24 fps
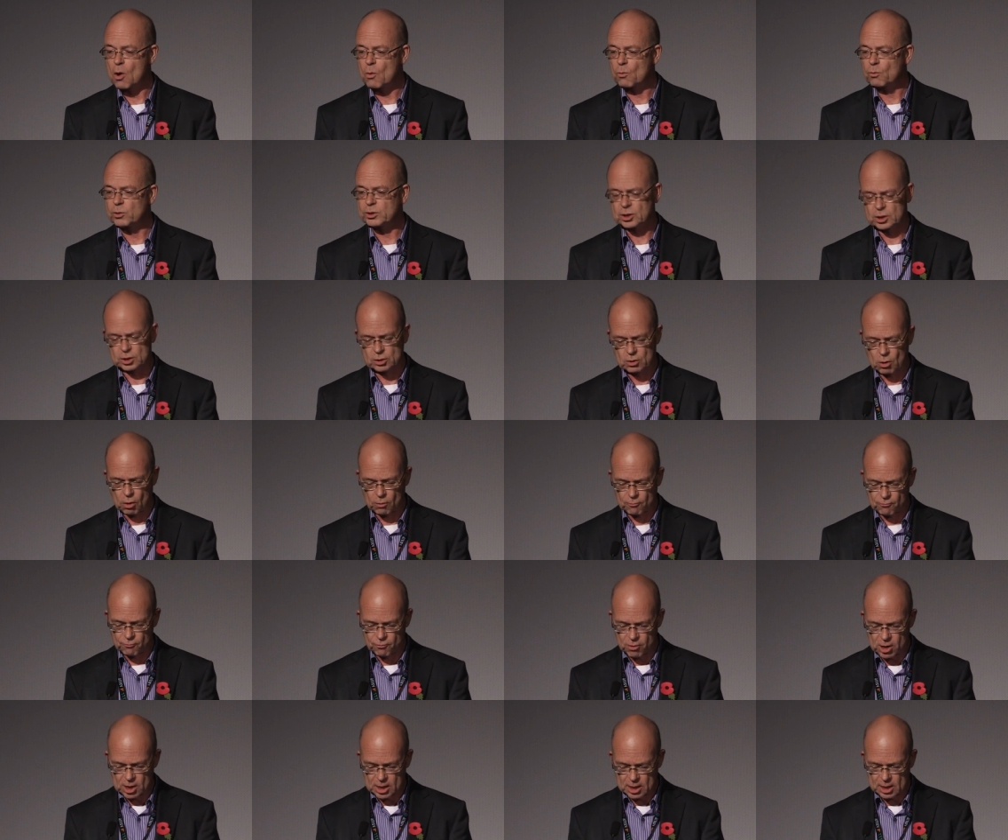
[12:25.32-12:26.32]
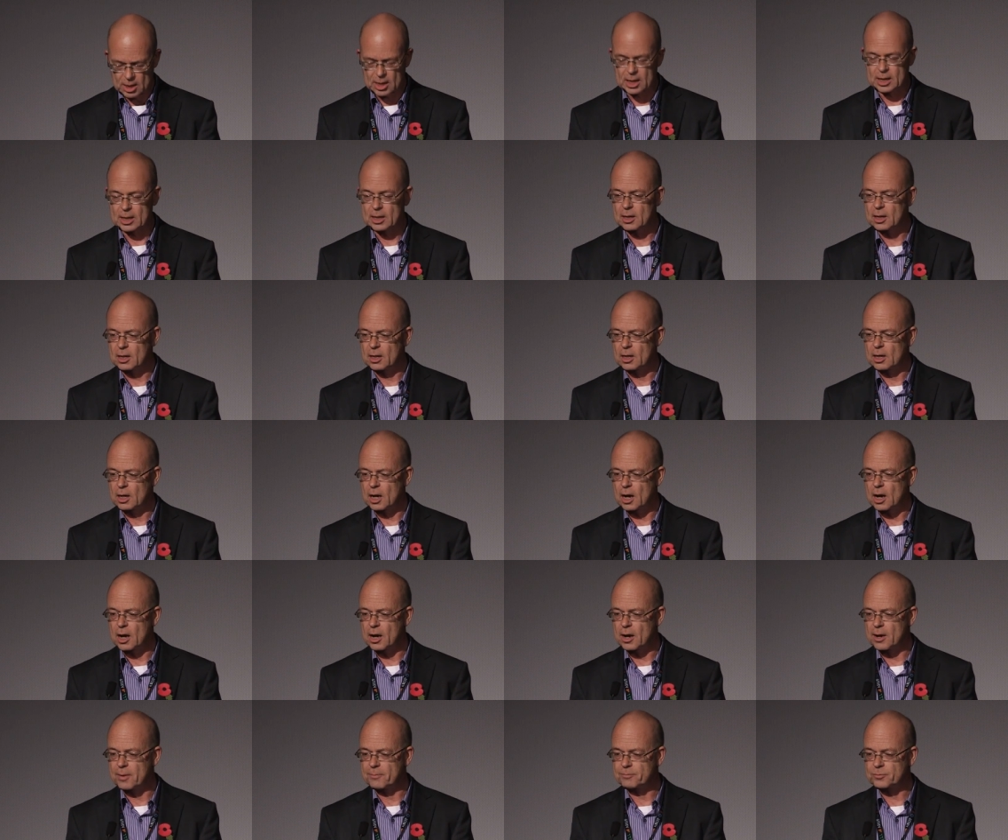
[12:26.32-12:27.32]
which is not really
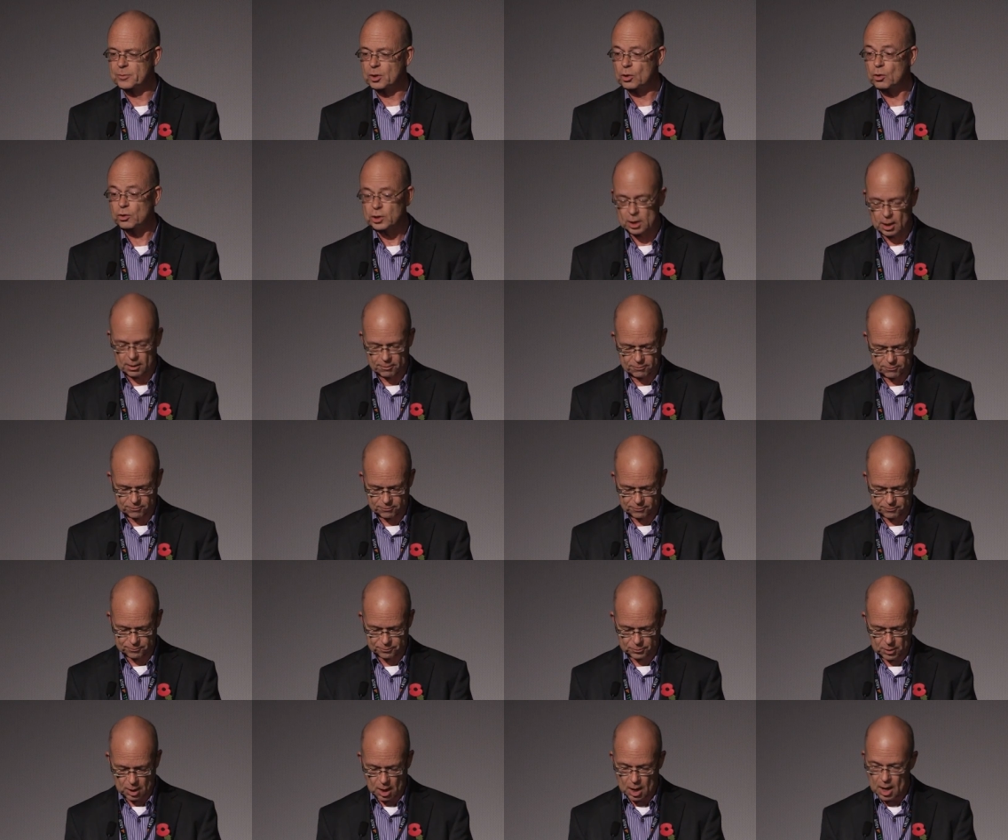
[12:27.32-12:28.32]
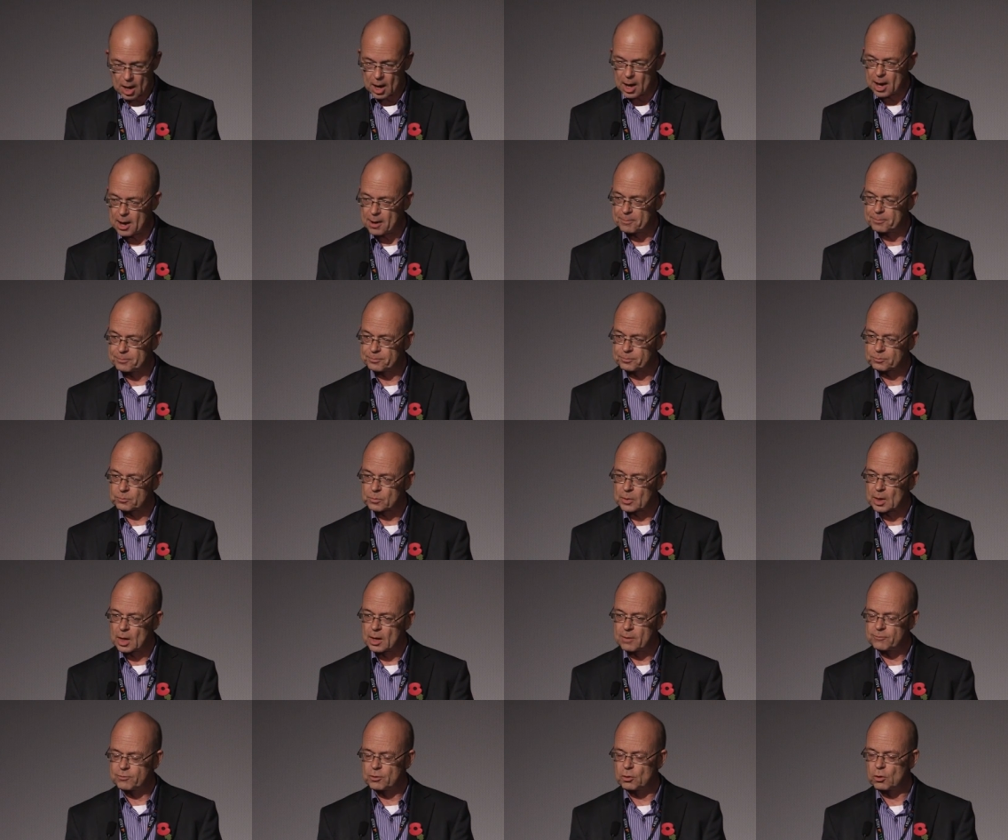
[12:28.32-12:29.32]
good enough.
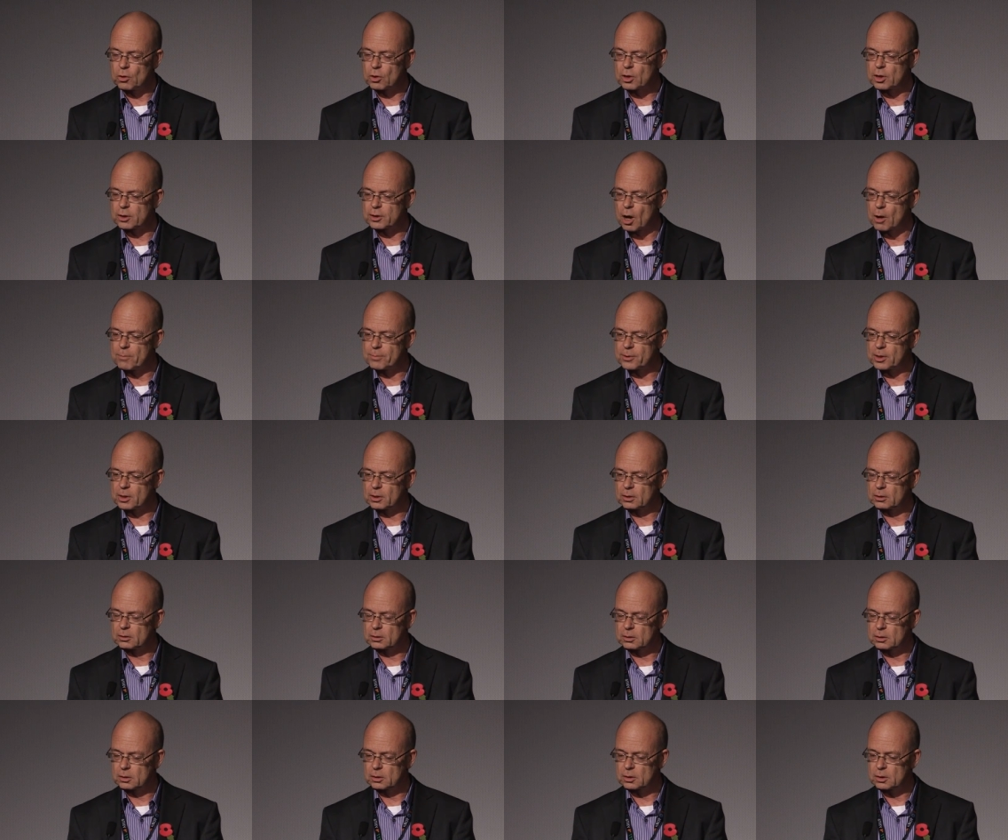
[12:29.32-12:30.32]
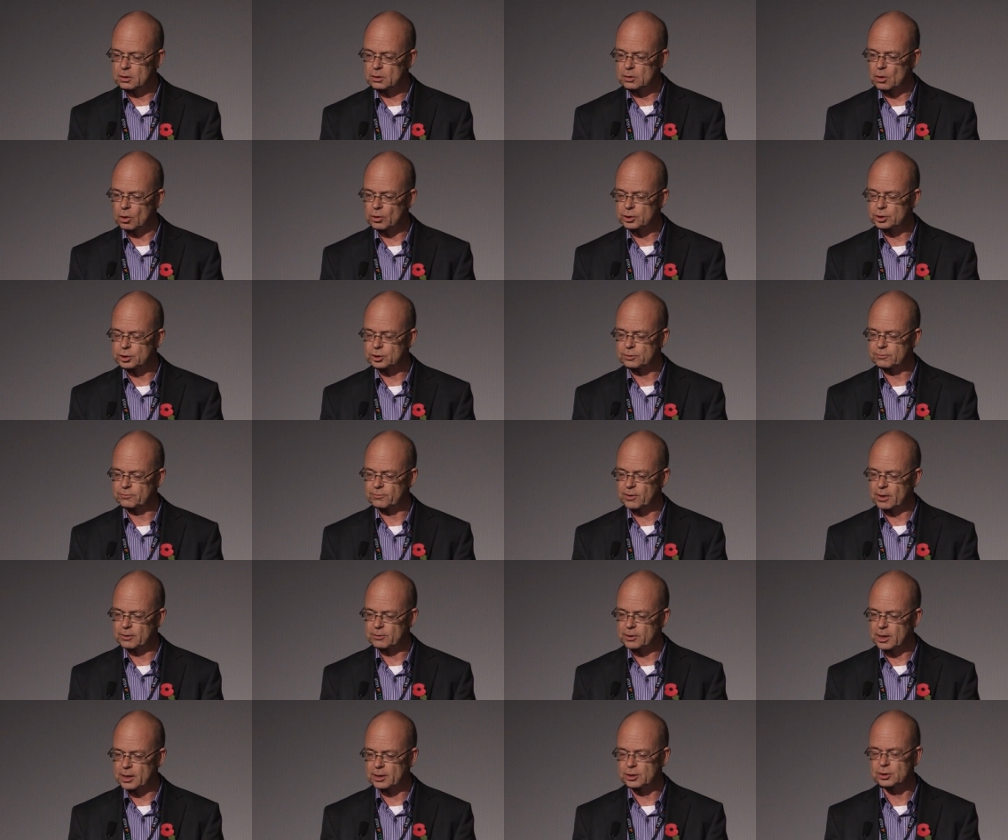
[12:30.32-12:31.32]
If you look at Open Knowledge
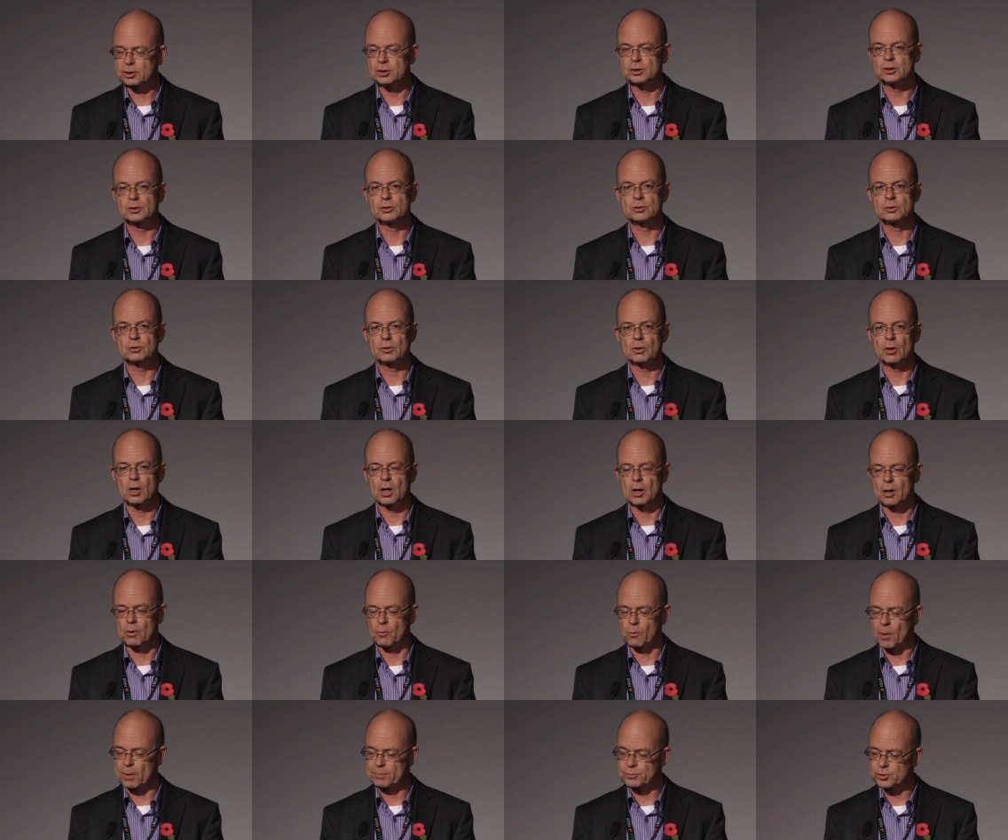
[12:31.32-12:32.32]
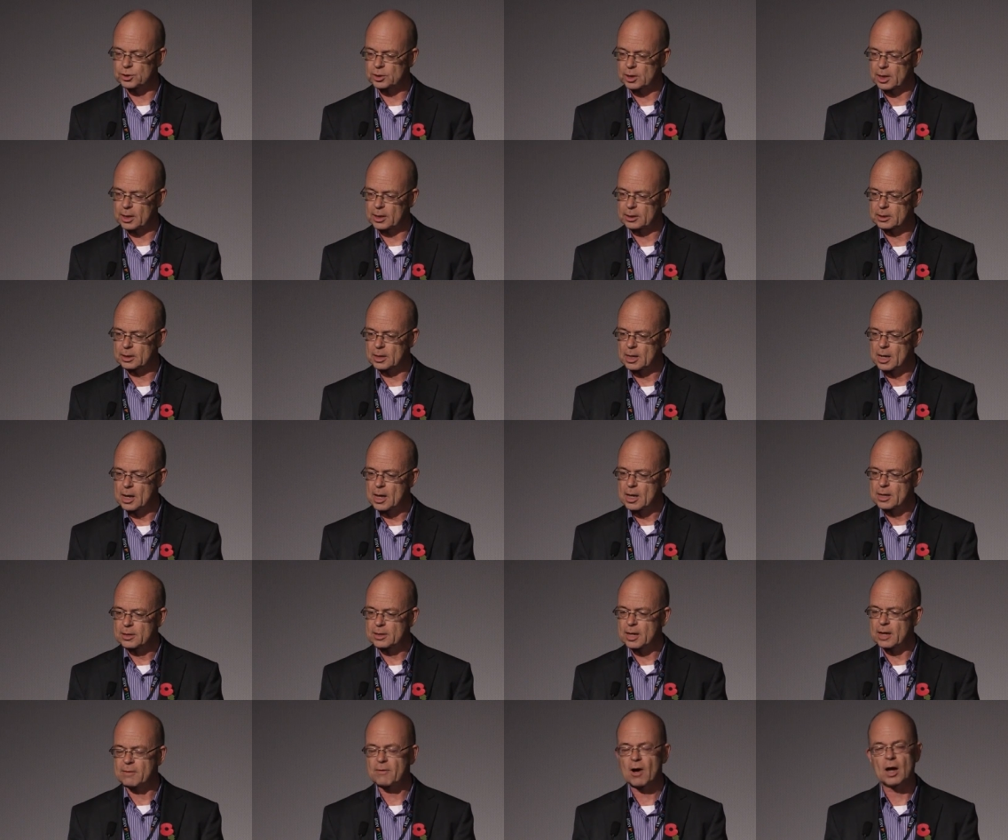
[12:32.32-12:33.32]
Foundation's website,
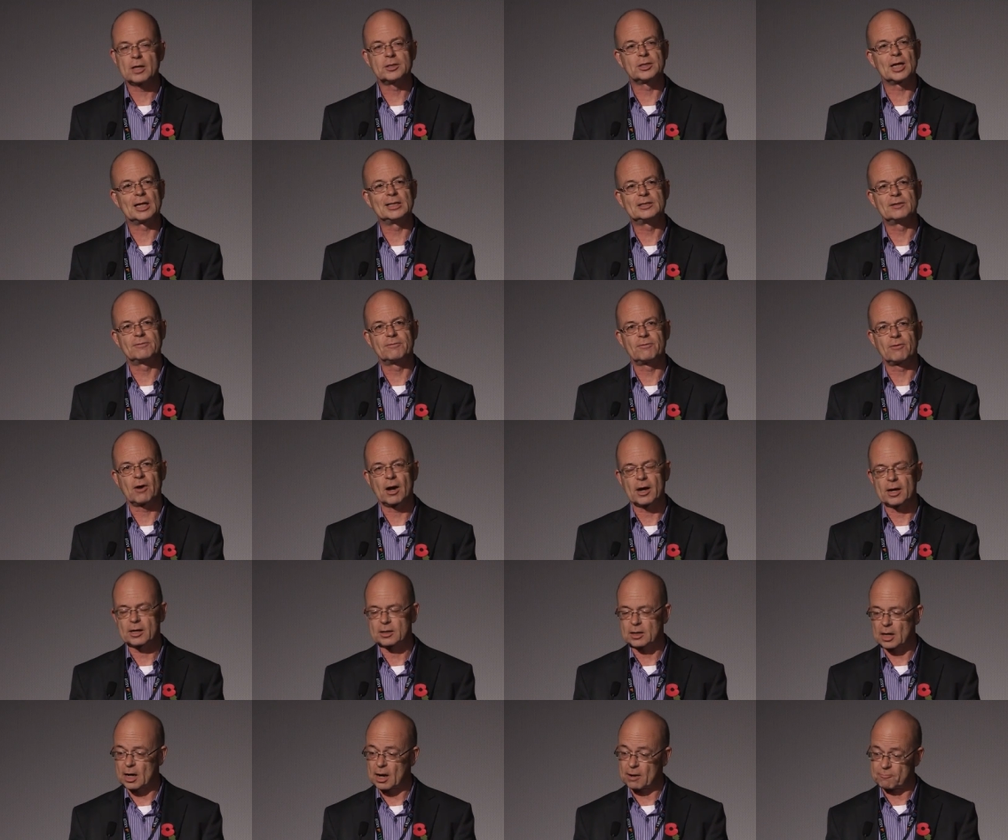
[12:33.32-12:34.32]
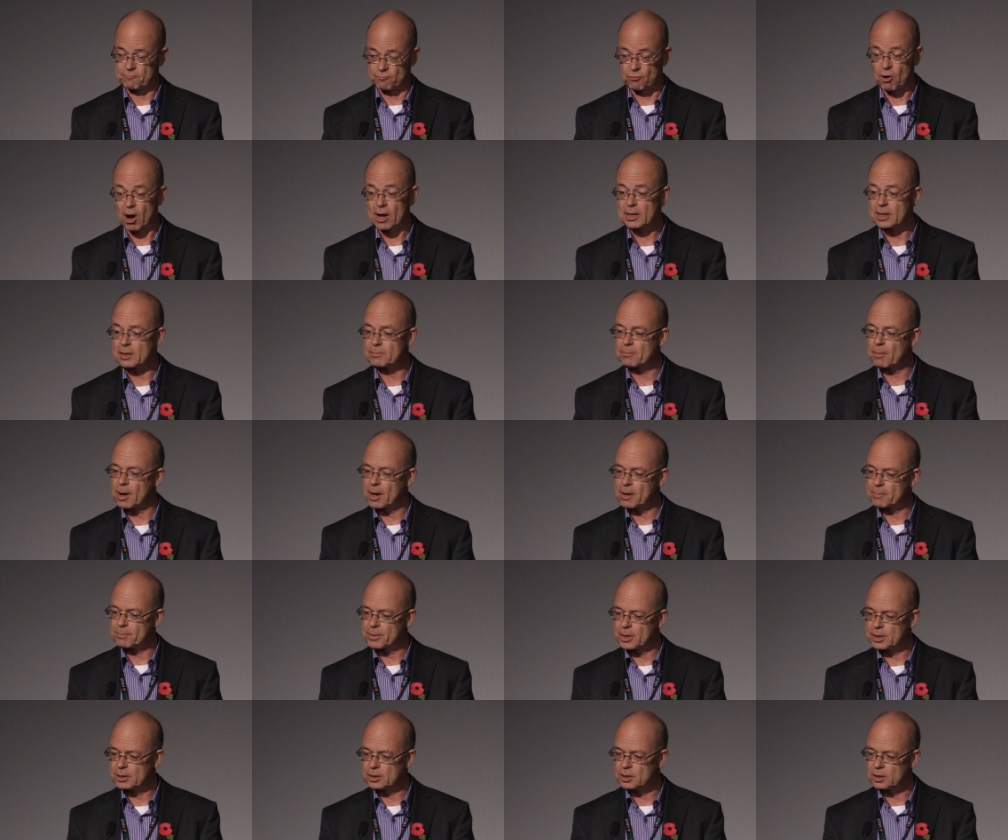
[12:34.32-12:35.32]
they've identified, rightly in my
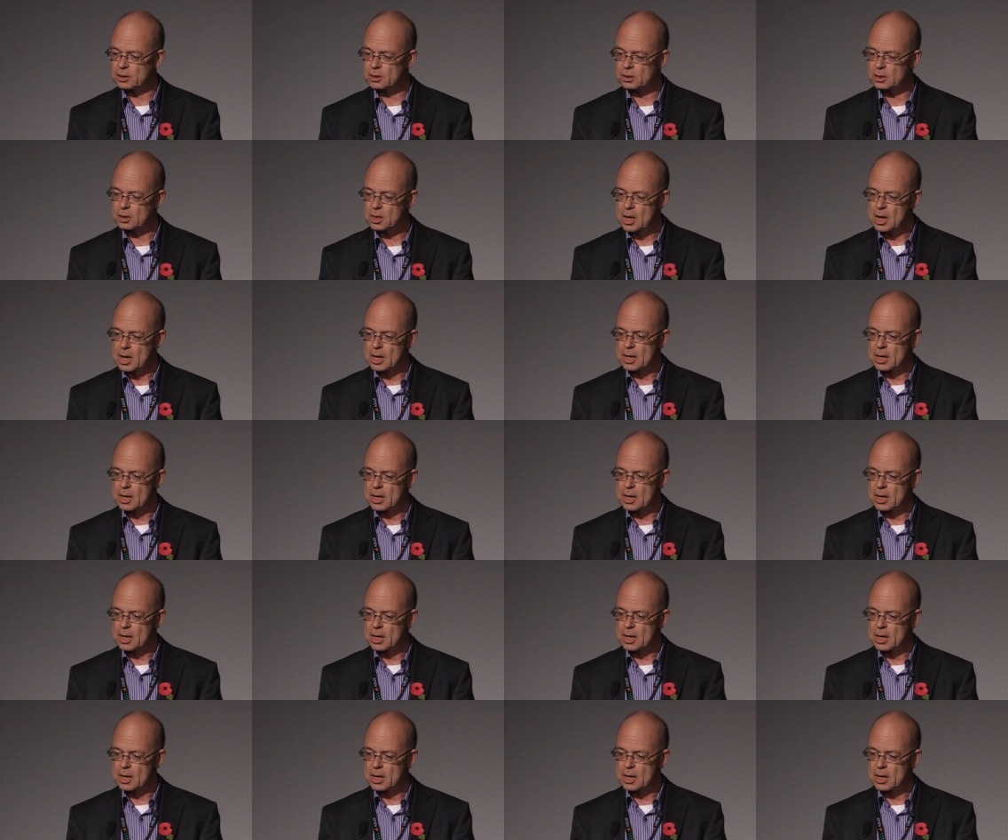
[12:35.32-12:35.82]
opinion,